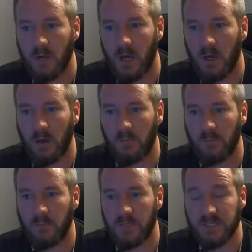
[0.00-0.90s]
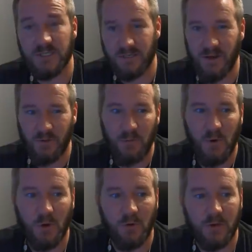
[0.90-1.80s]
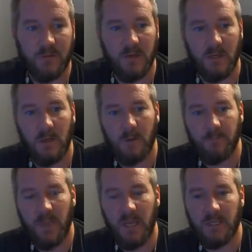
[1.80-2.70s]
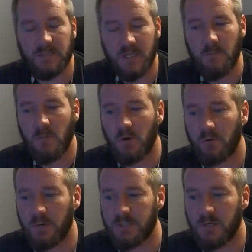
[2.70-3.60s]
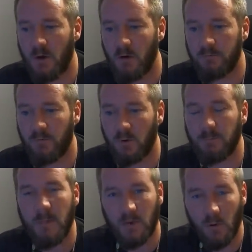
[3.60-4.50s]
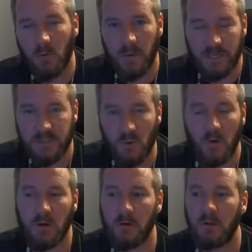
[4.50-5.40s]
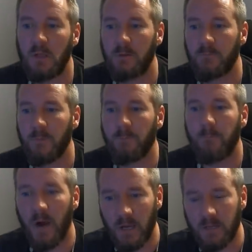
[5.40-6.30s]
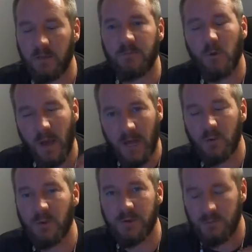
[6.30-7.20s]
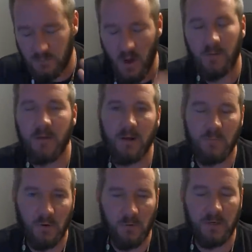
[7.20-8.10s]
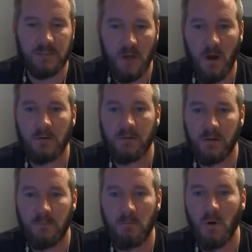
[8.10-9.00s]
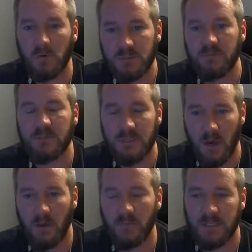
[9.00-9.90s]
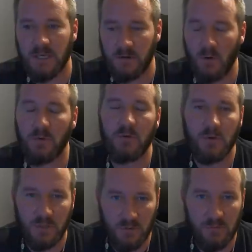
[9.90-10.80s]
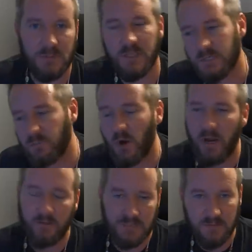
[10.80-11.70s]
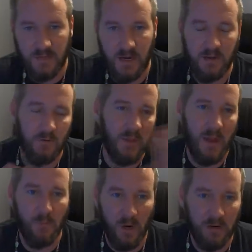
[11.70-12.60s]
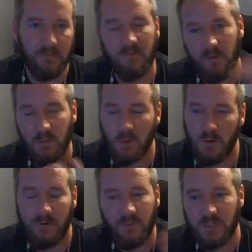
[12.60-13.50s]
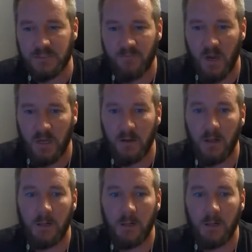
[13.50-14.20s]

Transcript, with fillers: Um, this is another mercury thing. And some mercuries call for mineral based oil, but if you actually contact Mercury and talk to them, most of the time they say, no, you can use this brand of synthetic or that brand of conventional, everything's fine.